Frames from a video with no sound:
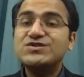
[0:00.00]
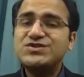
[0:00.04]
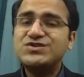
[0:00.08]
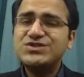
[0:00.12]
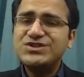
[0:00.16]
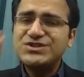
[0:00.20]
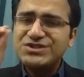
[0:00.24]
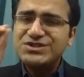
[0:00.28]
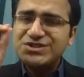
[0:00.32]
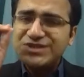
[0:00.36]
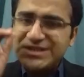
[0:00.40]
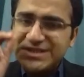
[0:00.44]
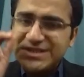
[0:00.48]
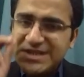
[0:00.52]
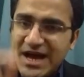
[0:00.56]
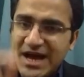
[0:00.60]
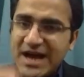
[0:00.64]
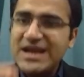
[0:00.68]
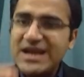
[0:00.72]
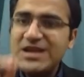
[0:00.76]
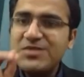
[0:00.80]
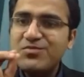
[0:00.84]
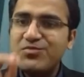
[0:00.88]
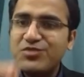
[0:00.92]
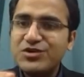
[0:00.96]

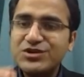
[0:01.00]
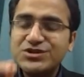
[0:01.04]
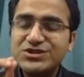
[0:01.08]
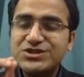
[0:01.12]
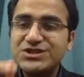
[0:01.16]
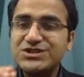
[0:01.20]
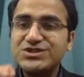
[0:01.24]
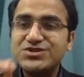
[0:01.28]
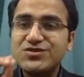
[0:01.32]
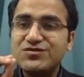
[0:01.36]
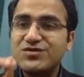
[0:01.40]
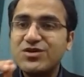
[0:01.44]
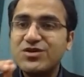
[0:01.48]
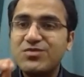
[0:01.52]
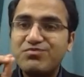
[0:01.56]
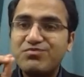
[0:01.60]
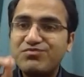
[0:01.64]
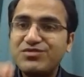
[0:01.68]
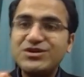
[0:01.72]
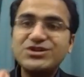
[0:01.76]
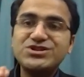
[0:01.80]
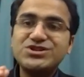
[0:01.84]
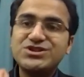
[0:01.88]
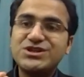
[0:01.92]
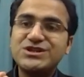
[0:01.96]
69% of the
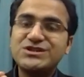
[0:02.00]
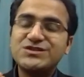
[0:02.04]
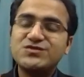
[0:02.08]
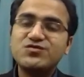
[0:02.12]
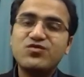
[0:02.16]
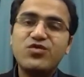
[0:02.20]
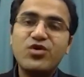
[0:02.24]
patients